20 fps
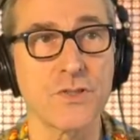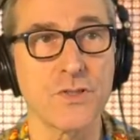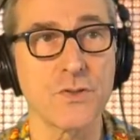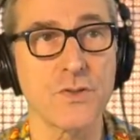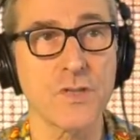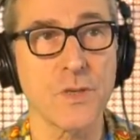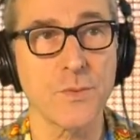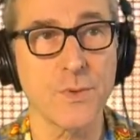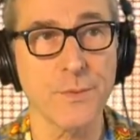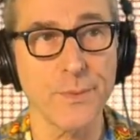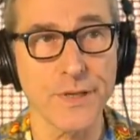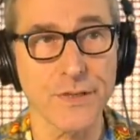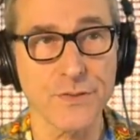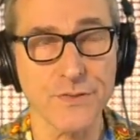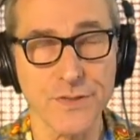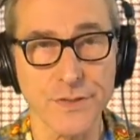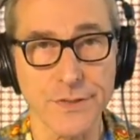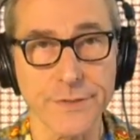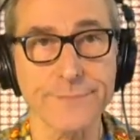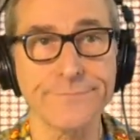to do something
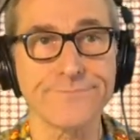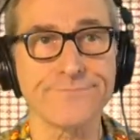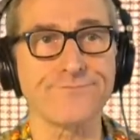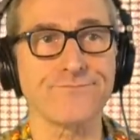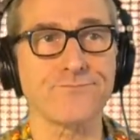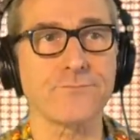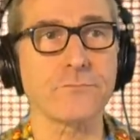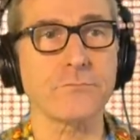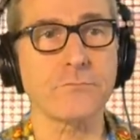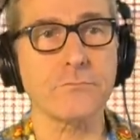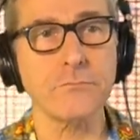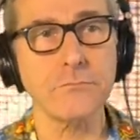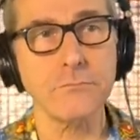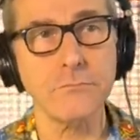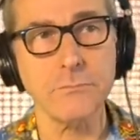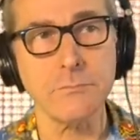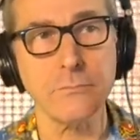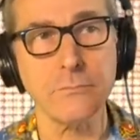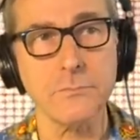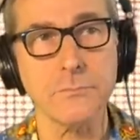about it,
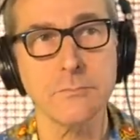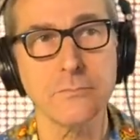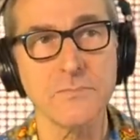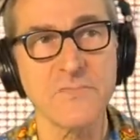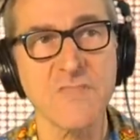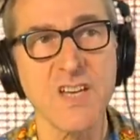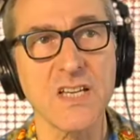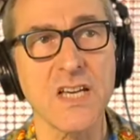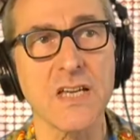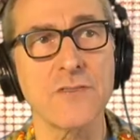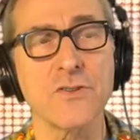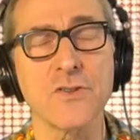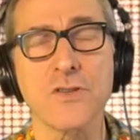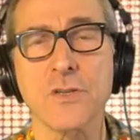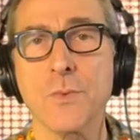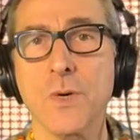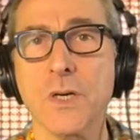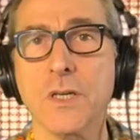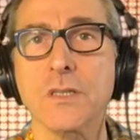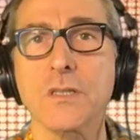Have a
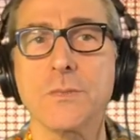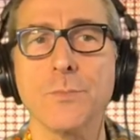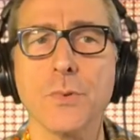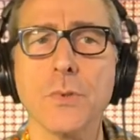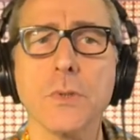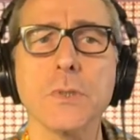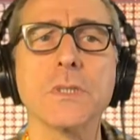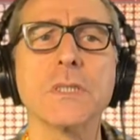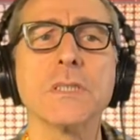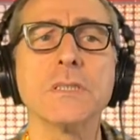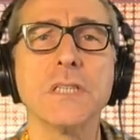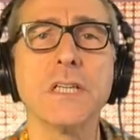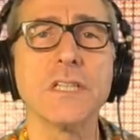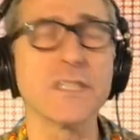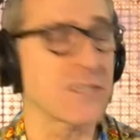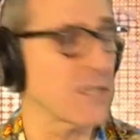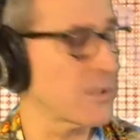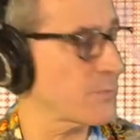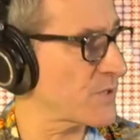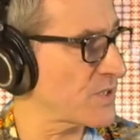look at Mark's book,
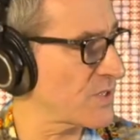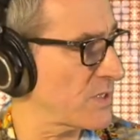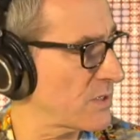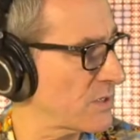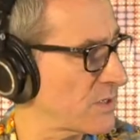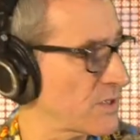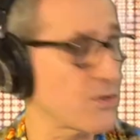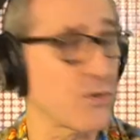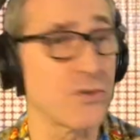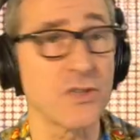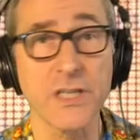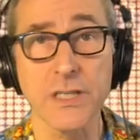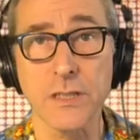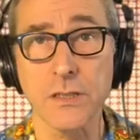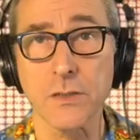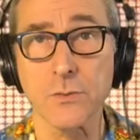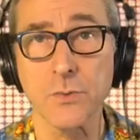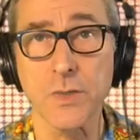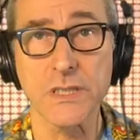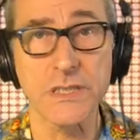99%. It's on
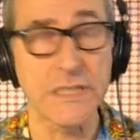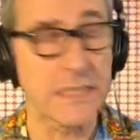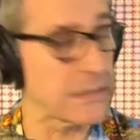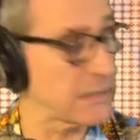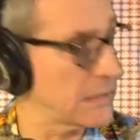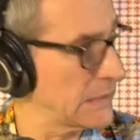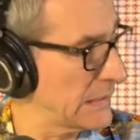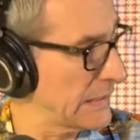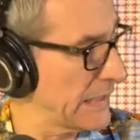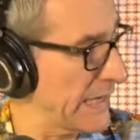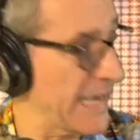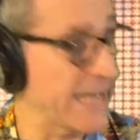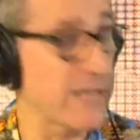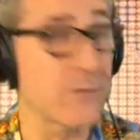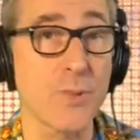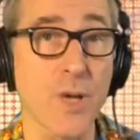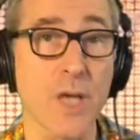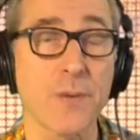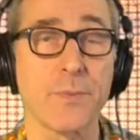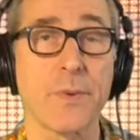Kindle right now.
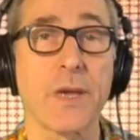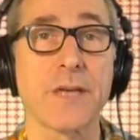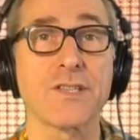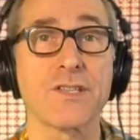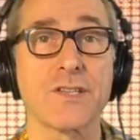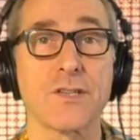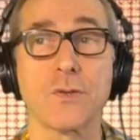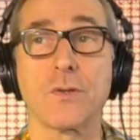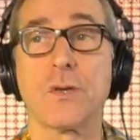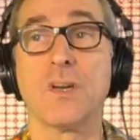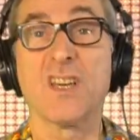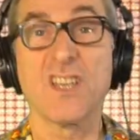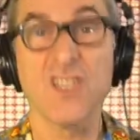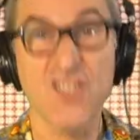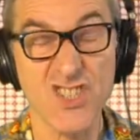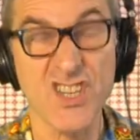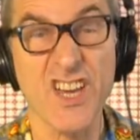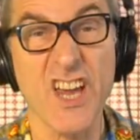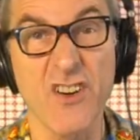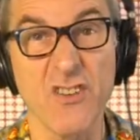And paperback too.
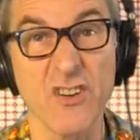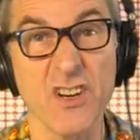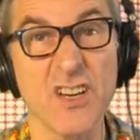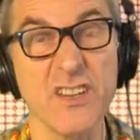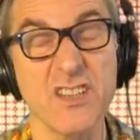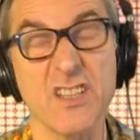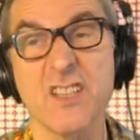And share it. I